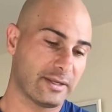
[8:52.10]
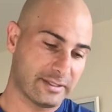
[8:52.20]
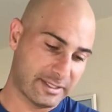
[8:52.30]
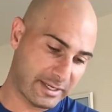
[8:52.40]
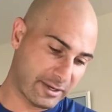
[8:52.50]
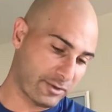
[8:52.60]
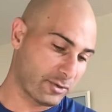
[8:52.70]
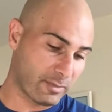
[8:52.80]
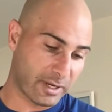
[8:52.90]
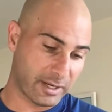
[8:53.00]
take care of
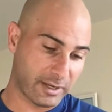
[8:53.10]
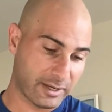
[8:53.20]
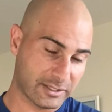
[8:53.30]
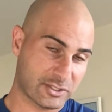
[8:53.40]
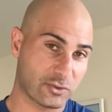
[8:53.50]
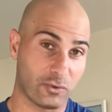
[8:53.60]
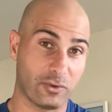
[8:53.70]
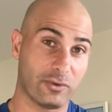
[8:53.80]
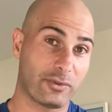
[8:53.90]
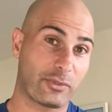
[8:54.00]
your mind and
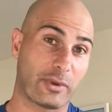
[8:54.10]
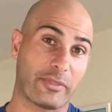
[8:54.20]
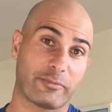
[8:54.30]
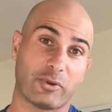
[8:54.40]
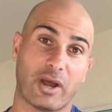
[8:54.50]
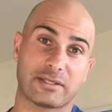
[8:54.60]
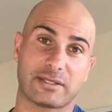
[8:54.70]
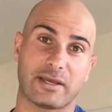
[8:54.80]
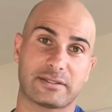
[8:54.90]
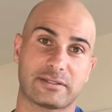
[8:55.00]
soul throughout the
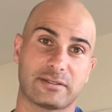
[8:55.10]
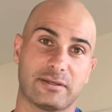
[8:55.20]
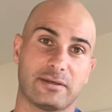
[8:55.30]
process.